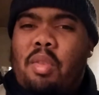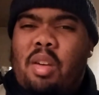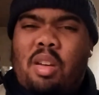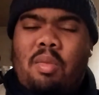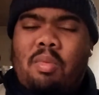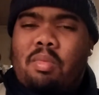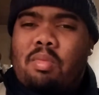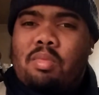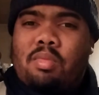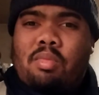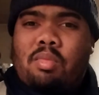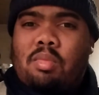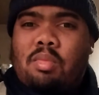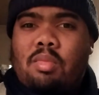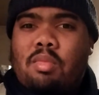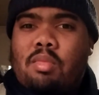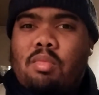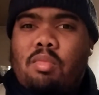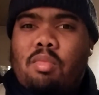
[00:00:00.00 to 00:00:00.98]
of it
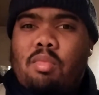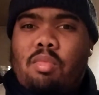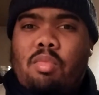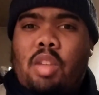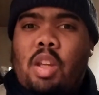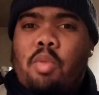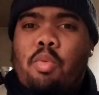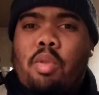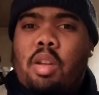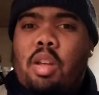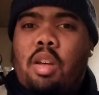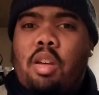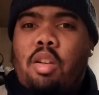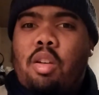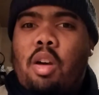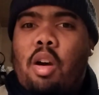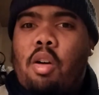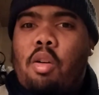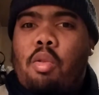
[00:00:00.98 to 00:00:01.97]
didn't really
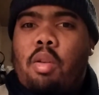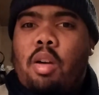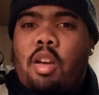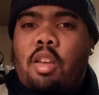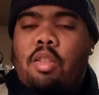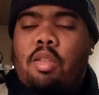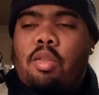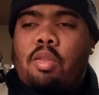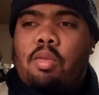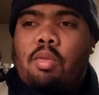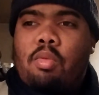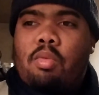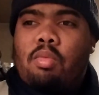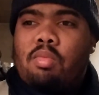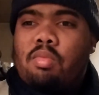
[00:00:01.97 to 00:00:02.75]
go as